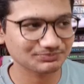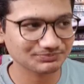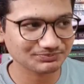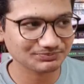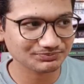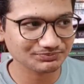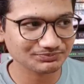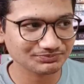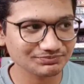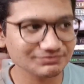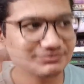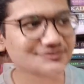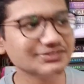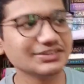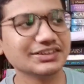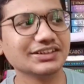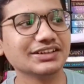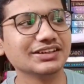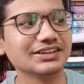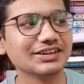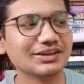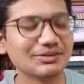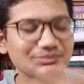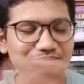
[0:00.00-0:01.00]
Brother
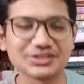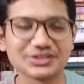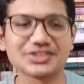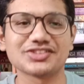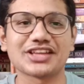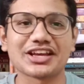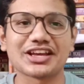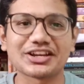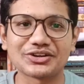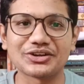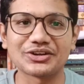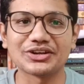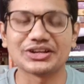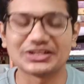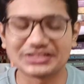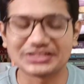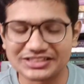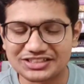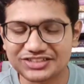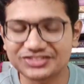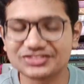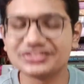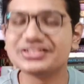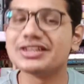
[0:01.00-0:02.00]
Zachariah, that is Jem on his
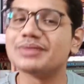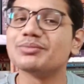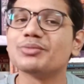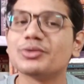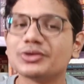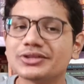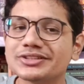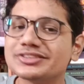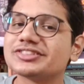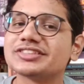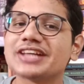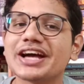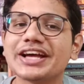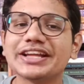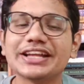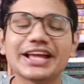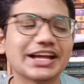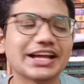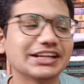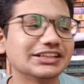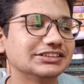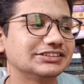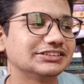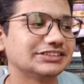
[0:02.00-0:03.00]
side and Tessa
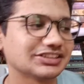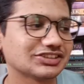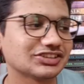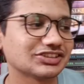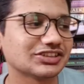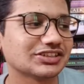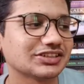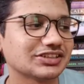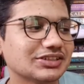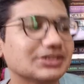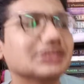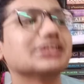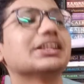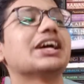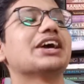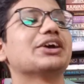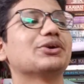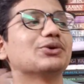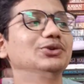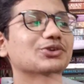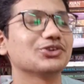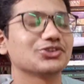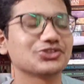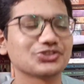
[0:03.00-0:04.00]
lying on his shoulder. It
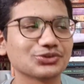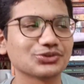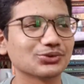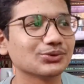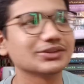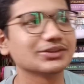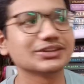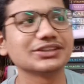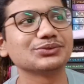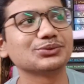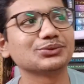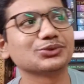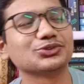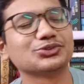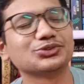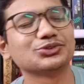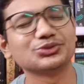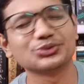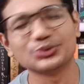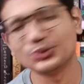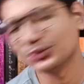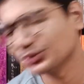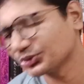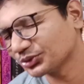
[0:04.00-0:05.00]
was so, so, so
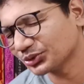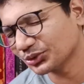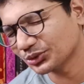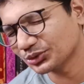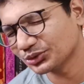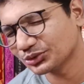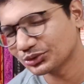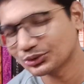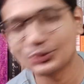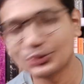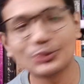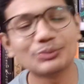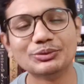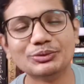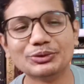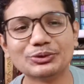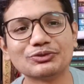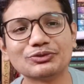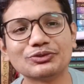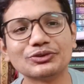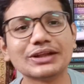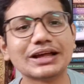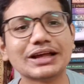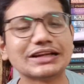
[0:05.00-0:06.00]
beautiful. I just
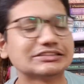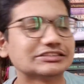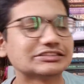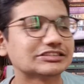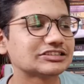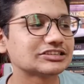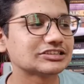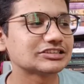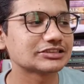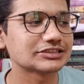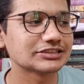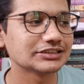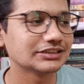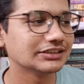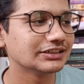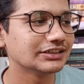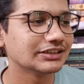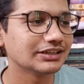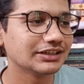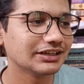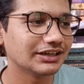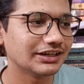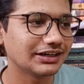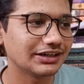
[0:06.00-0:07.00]

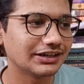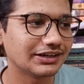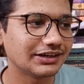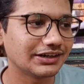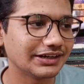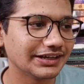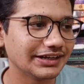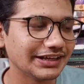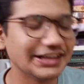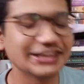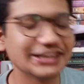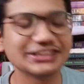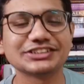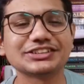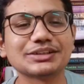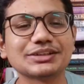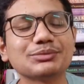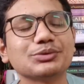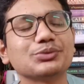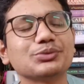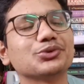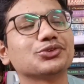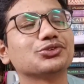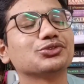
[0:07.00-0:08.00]
ate it up. It was so,
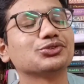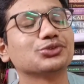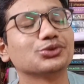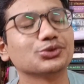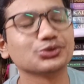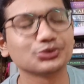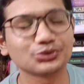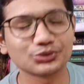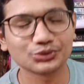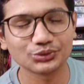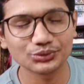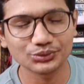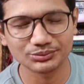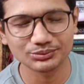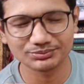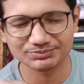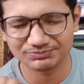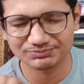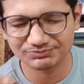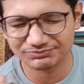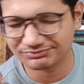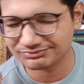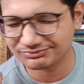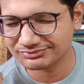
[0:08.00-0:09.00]

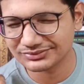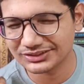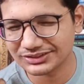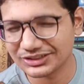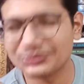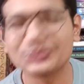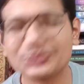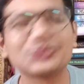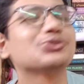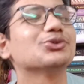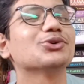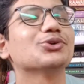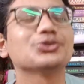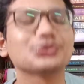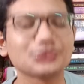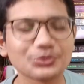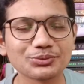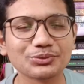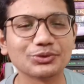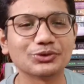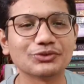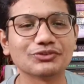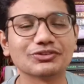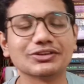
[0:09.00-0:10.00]
so beautiful, guys. I
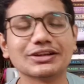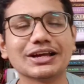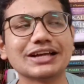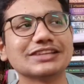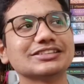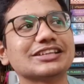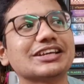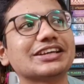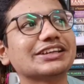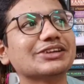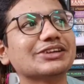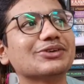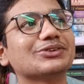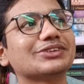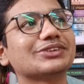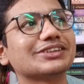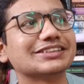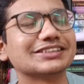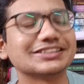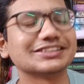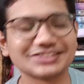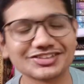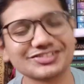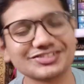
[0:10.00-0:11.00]
cannot describe it
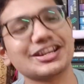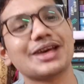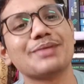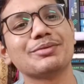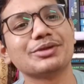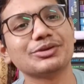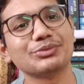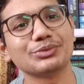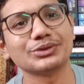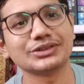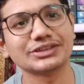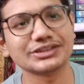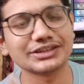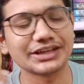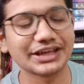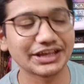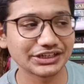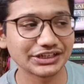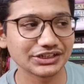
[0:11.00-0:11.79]
with enough words.